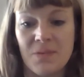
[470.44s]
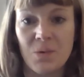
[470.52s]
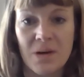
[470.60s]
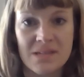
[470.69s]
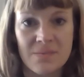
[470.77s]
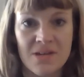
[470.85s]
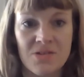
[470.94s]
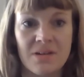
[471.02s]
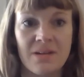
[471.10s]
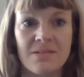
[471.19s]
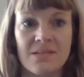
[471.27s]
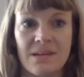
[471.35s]
the quantum
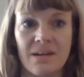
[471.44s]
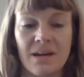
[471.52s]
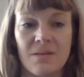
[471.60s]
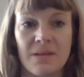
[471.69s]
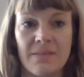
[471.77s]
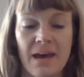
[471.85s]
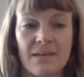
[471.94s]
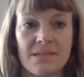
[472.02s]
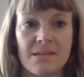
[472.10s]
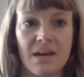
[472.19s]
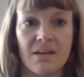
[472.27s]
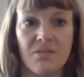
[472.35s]
engineers here, I mean, that's
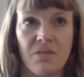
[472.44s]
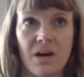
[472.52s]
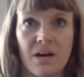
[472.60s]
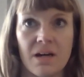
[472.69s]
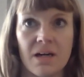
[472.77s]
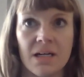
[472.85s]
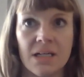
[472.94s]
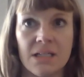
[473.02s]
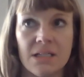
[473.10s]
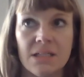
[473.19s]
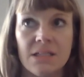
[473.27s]
kind of our